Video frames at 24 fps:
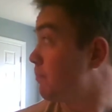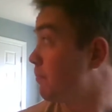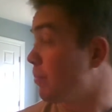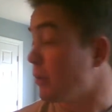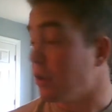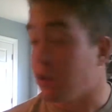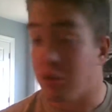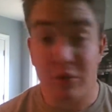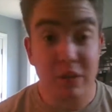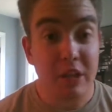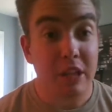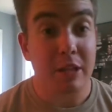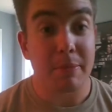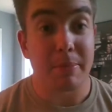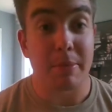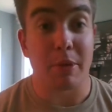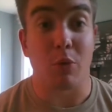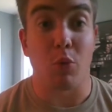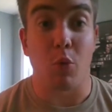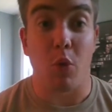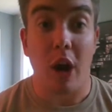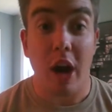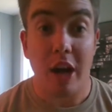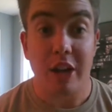But you need to be
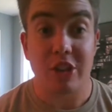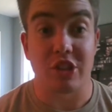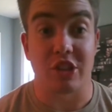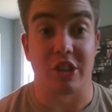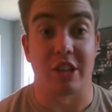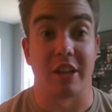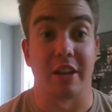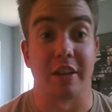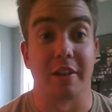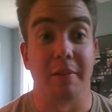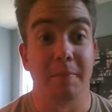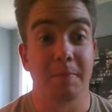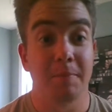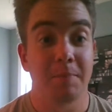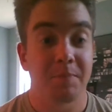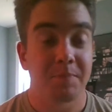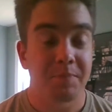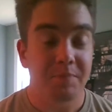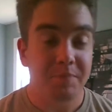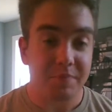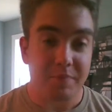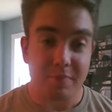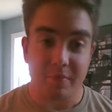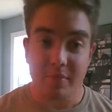watching
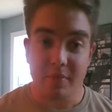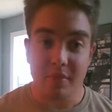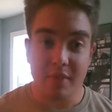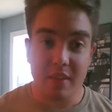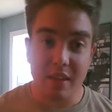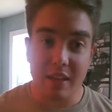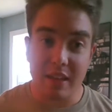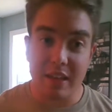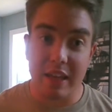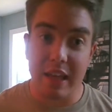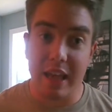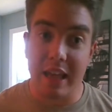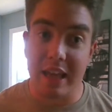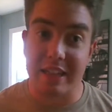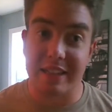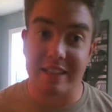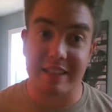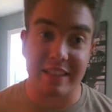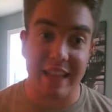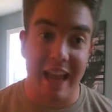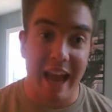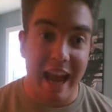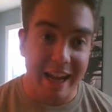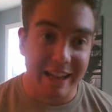
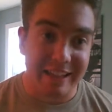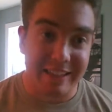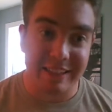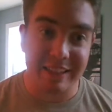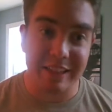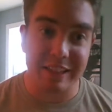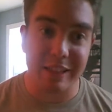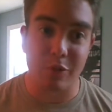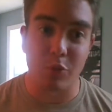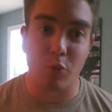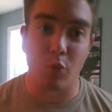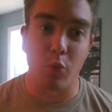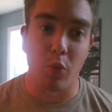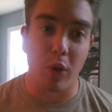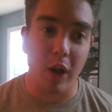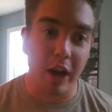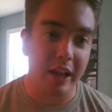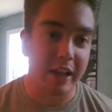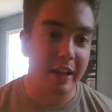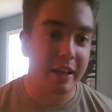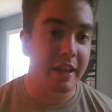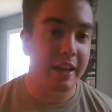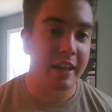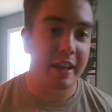exactly
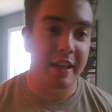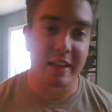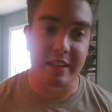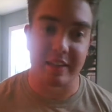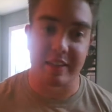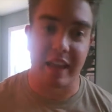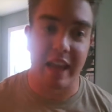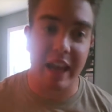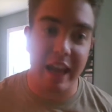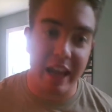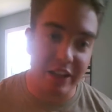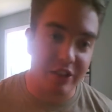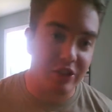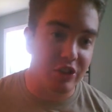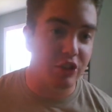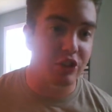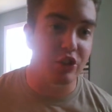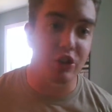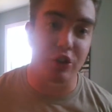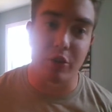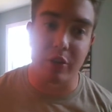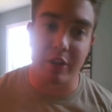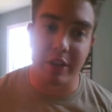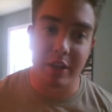what his hands are
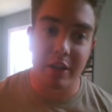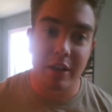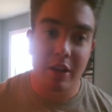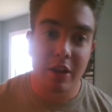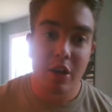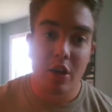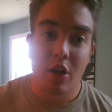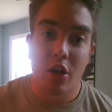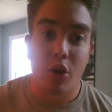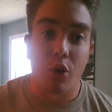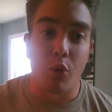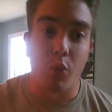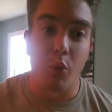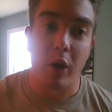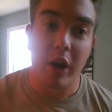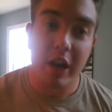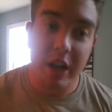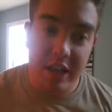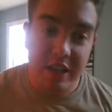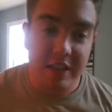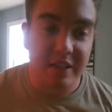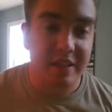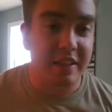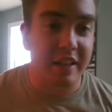doing, what
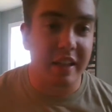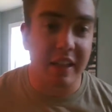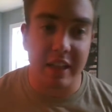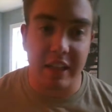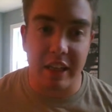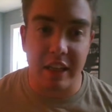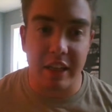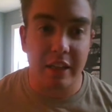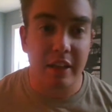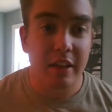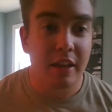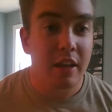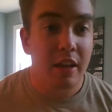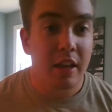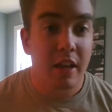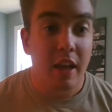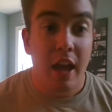he's digging,